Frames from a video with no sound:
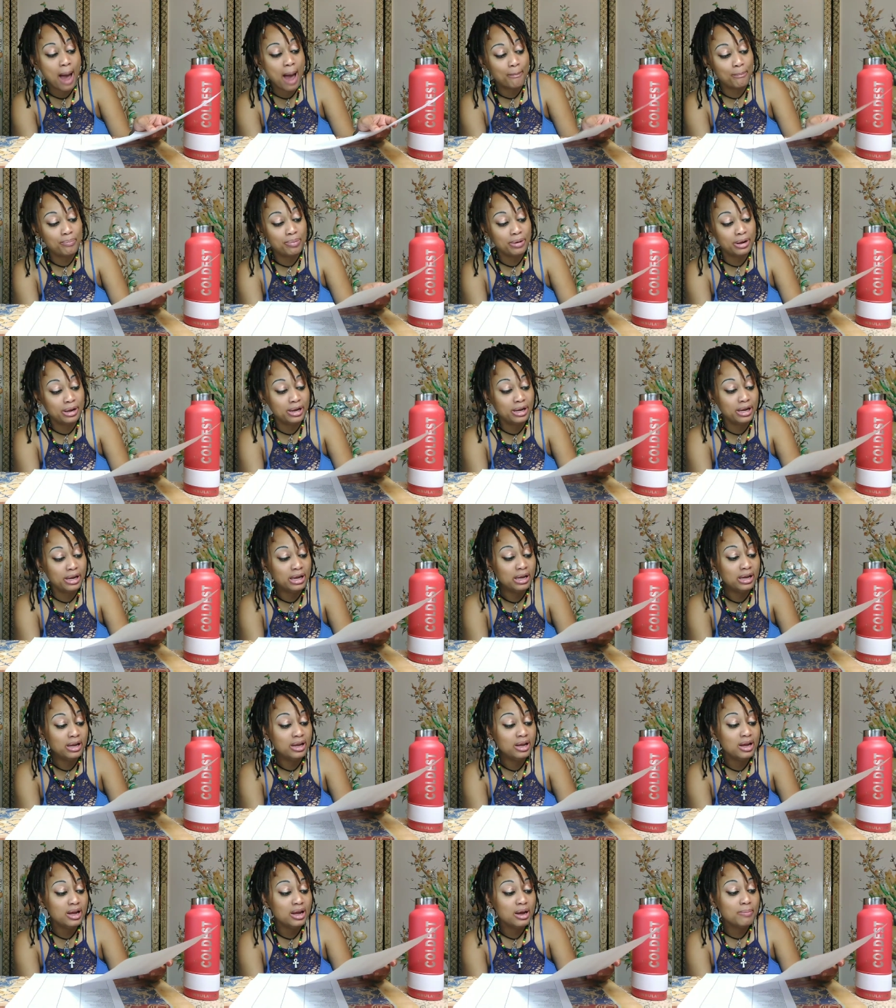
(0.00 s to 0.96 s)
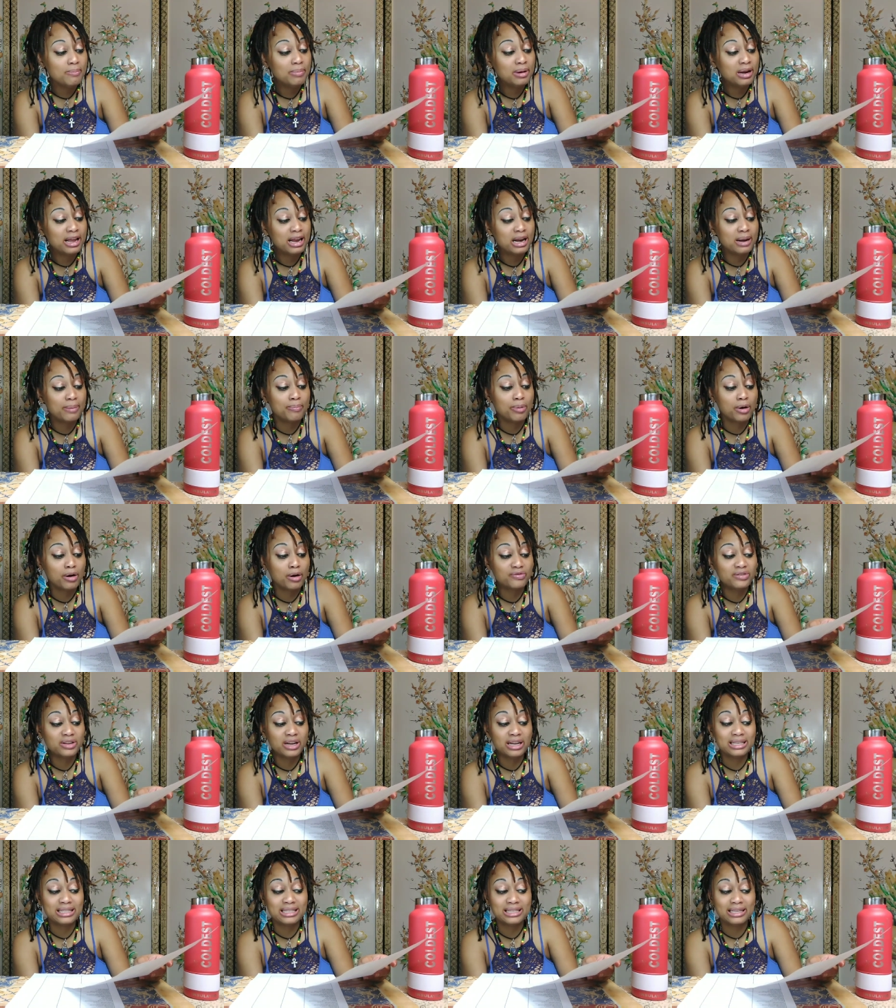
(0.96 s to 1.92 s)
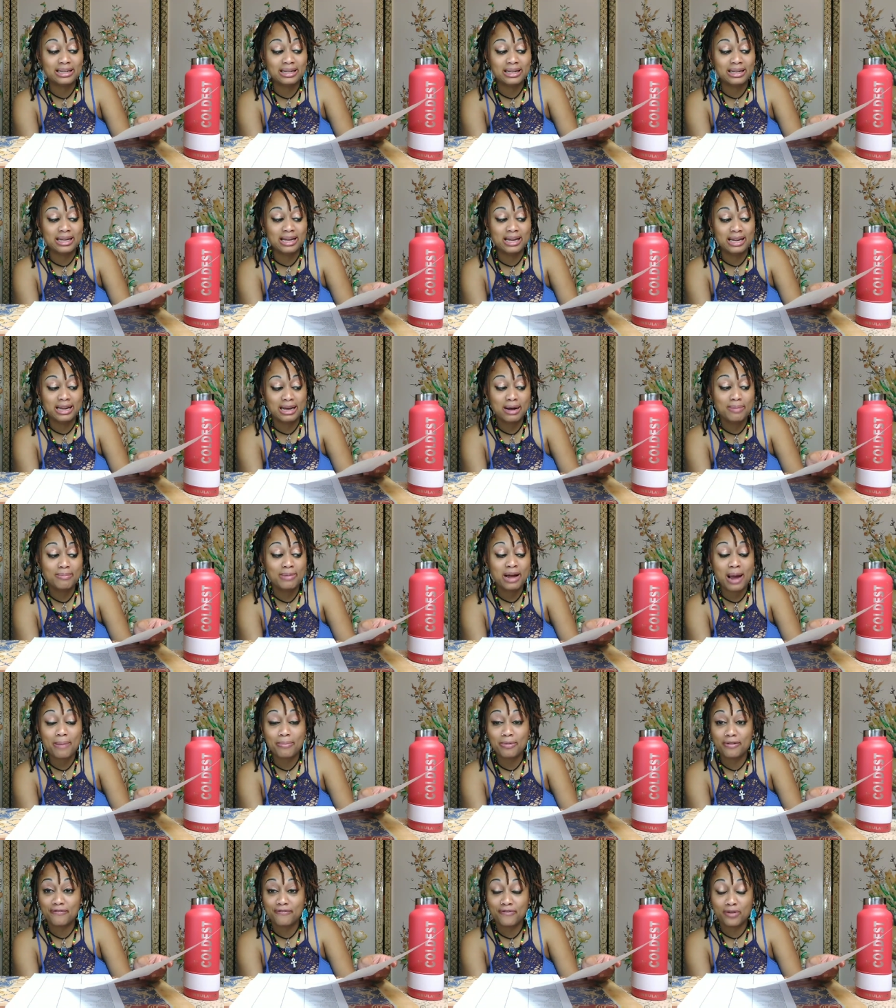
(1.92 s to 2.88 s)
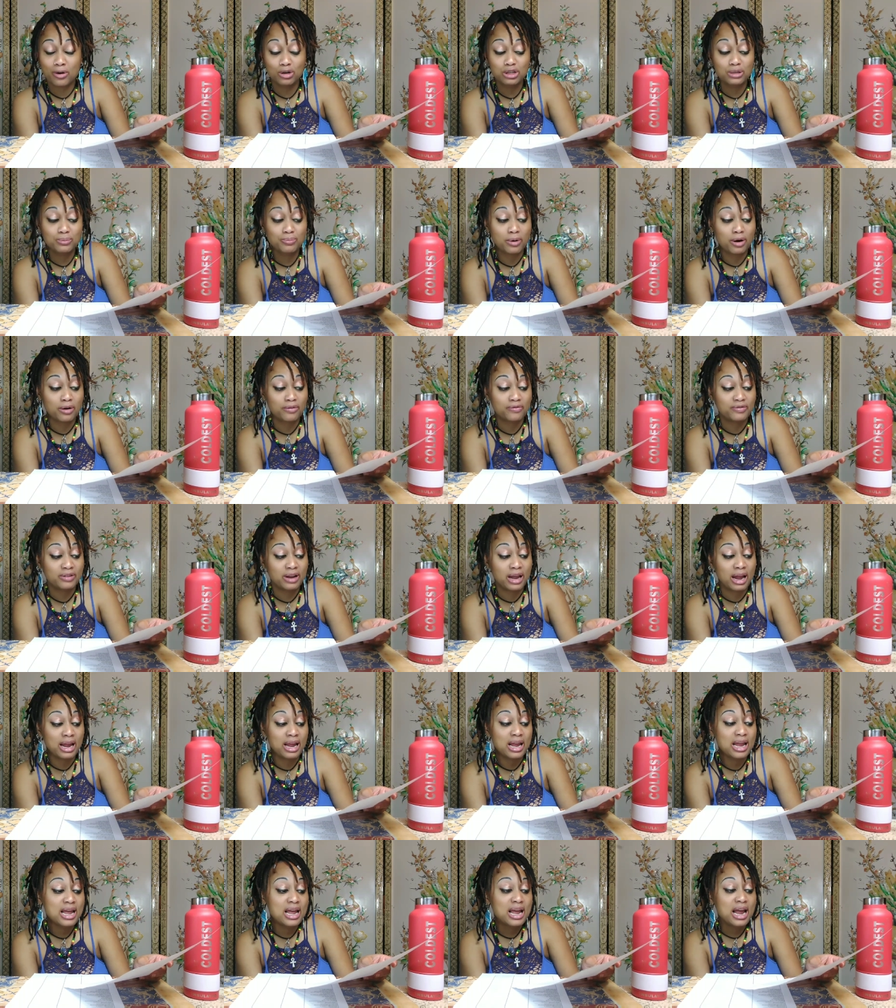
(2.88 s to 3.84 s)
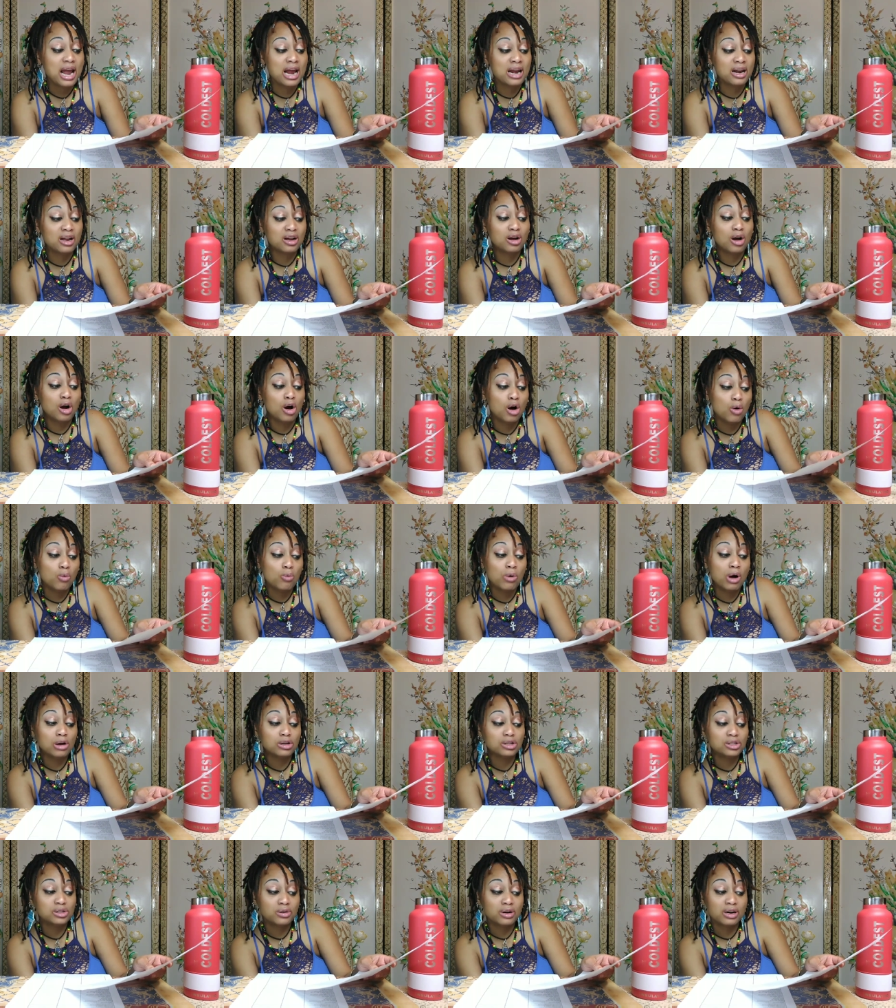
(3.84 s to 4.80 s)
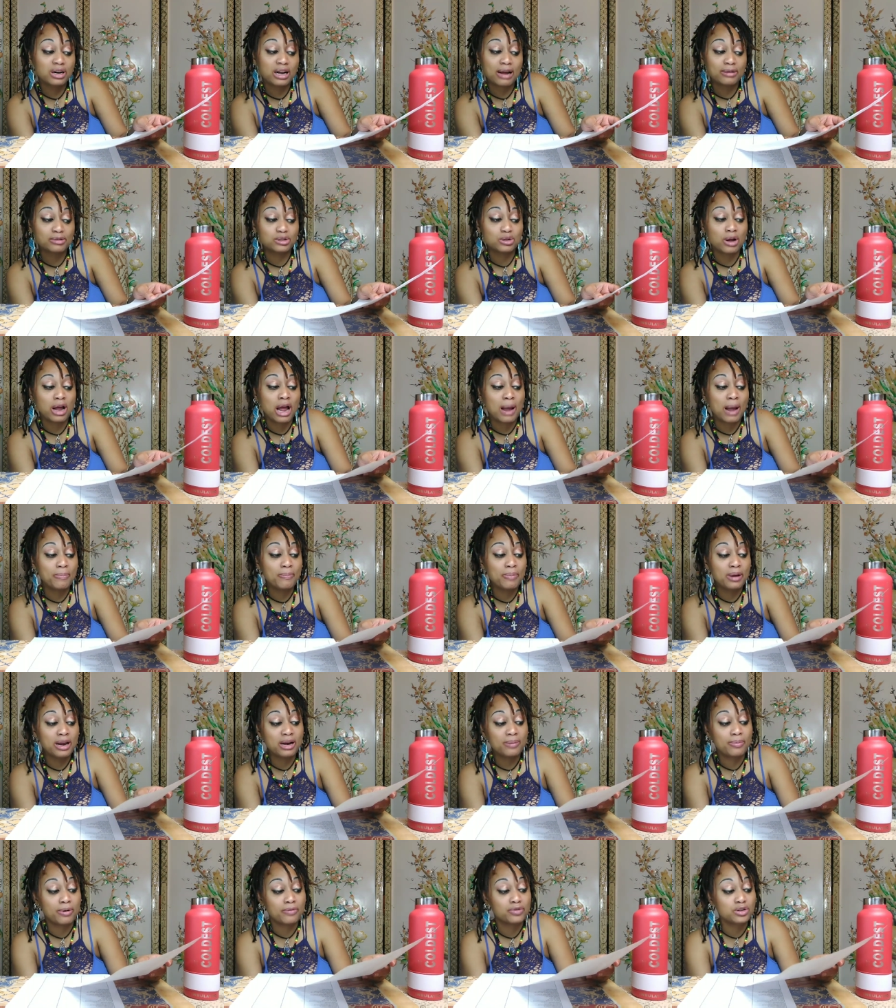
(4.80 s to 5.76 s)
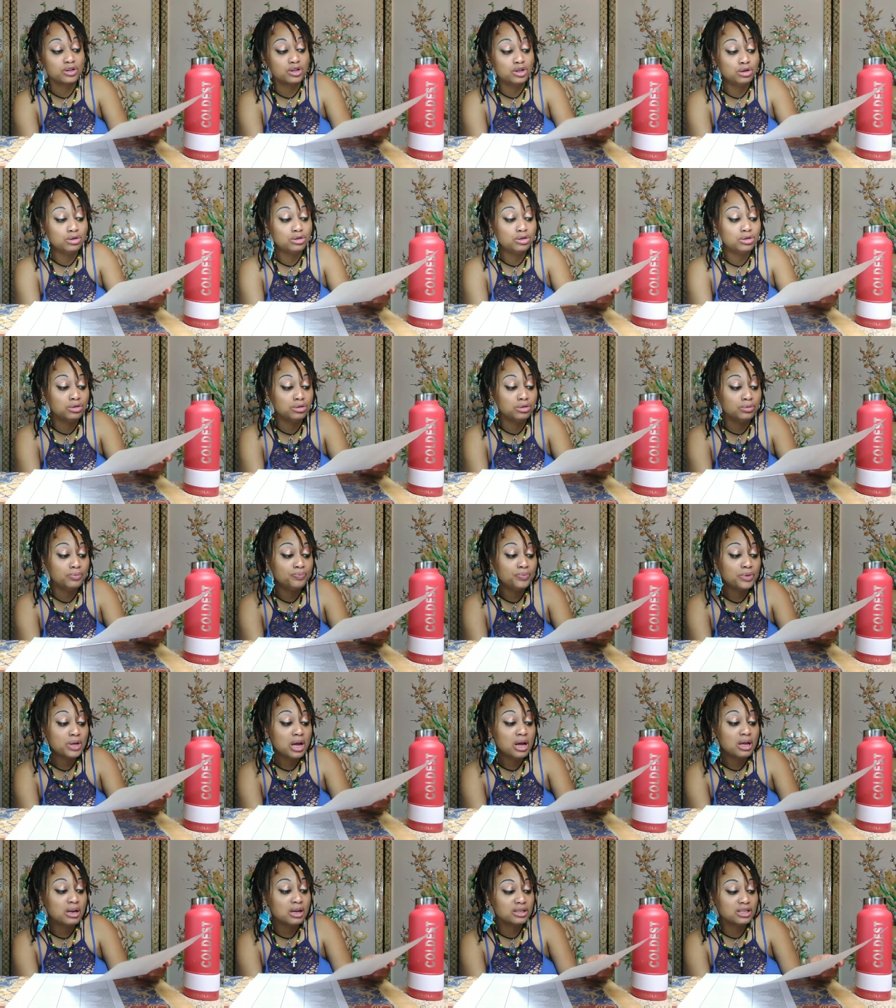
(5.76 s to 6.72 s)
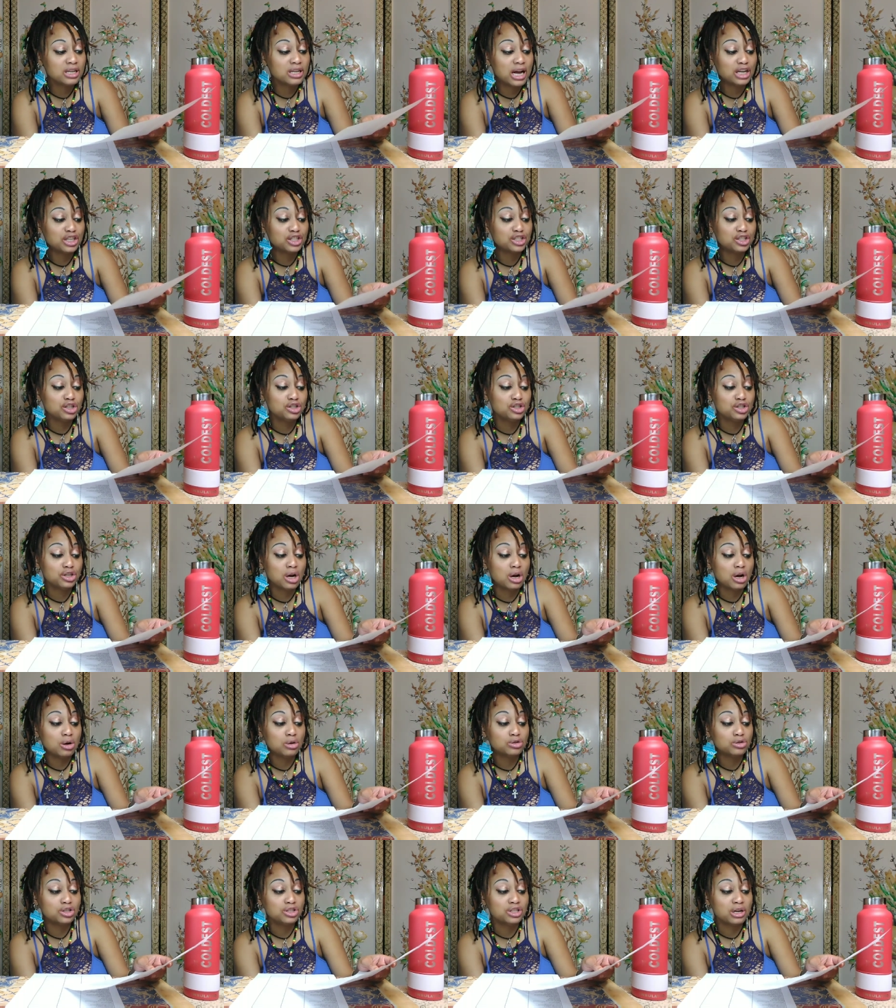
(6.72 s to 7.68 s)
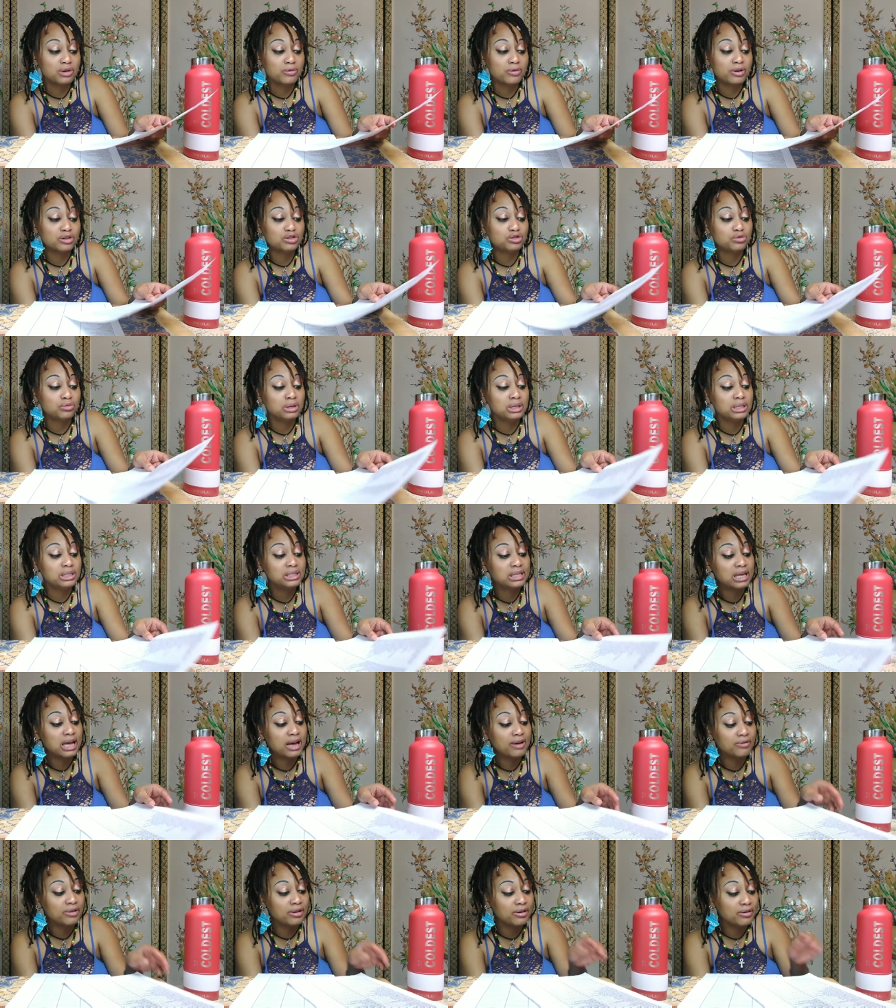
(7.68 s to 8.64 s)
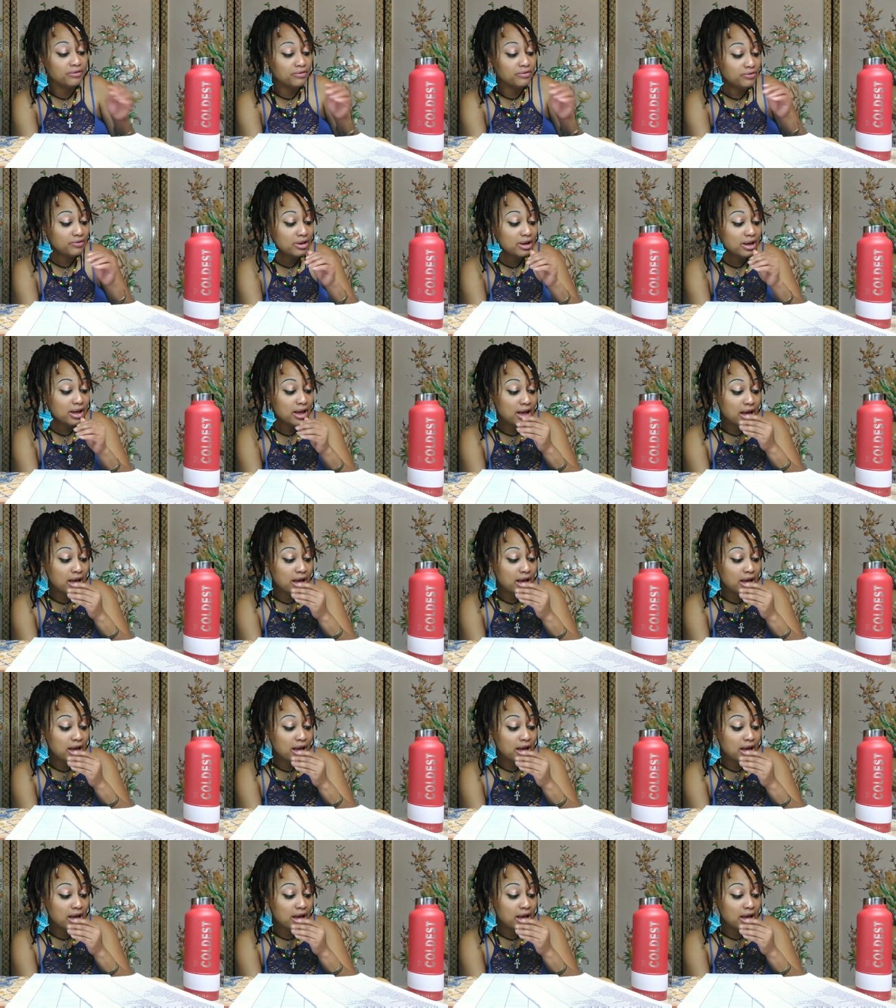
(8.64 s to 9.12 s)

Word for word: Happy belated birthday to him. Happy first birthday. And Nicole Wells on the 9th. So happy belated birthday to you too. Latasha Jones, January 27th.